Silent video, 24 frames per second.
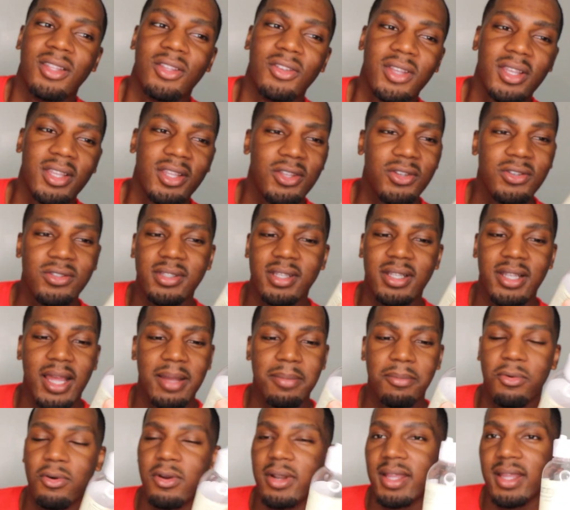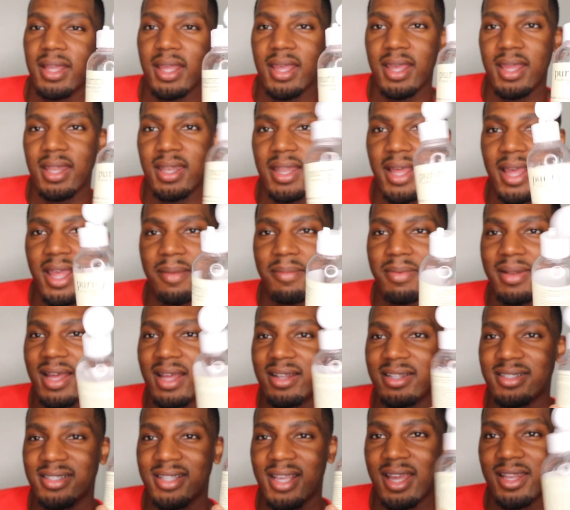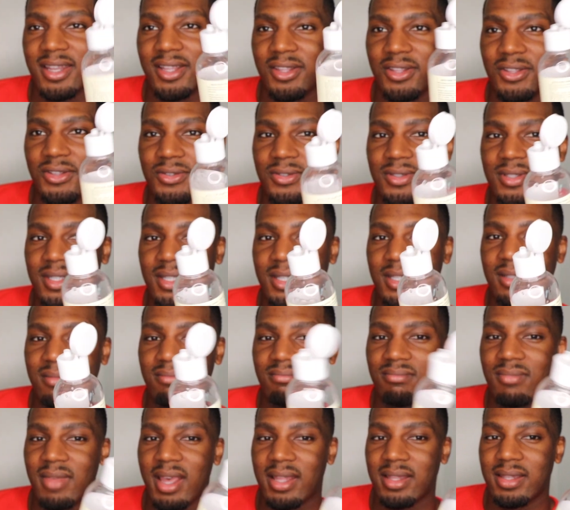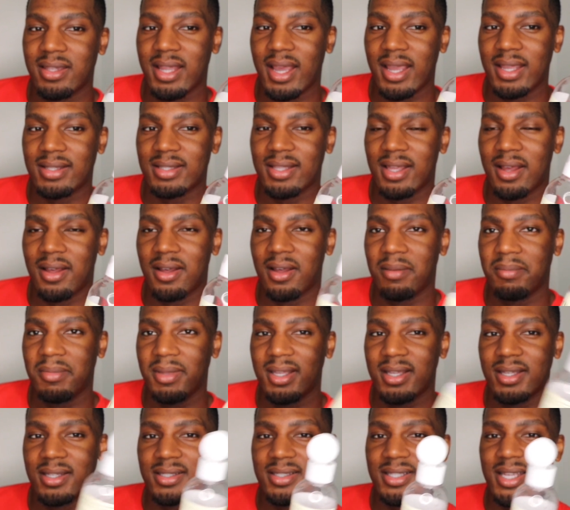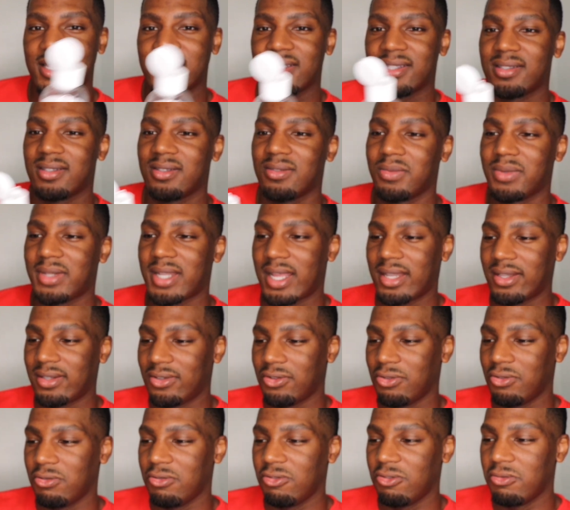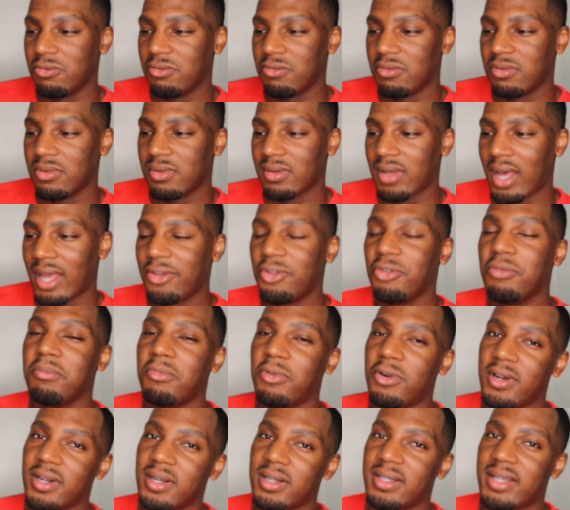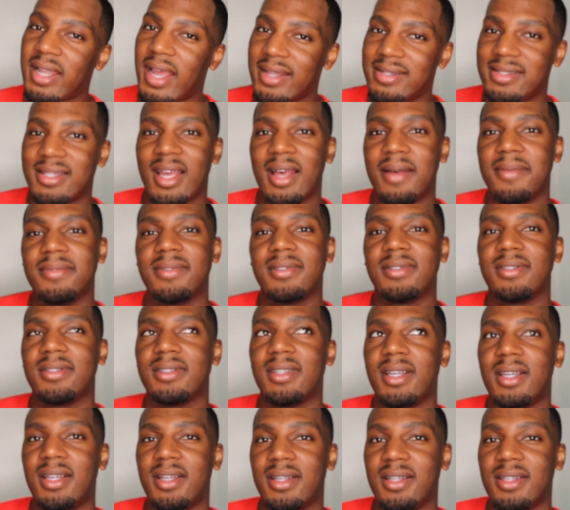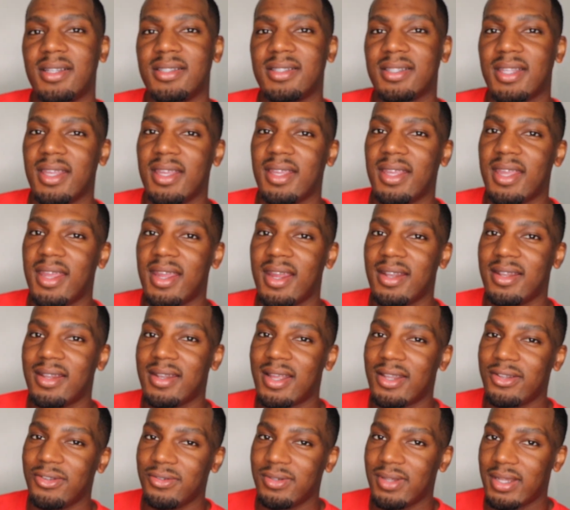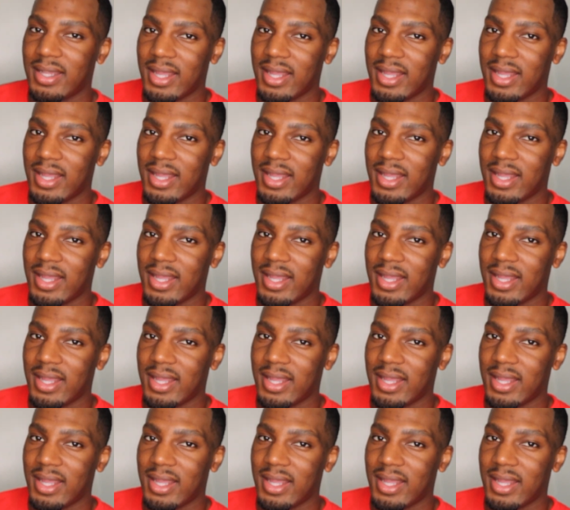You can use it like morning and night, but I just kind of use it at nighttime because that's when I do more nighttime skincare than I do the